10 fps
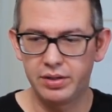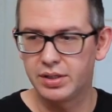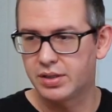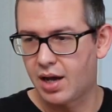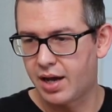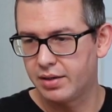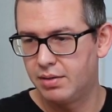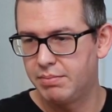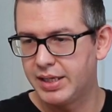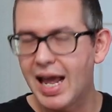does
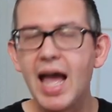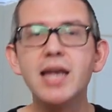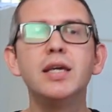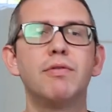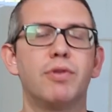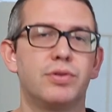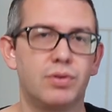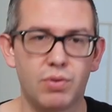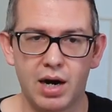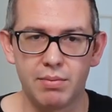not meet any of those
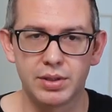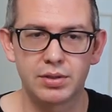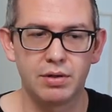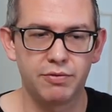requirements.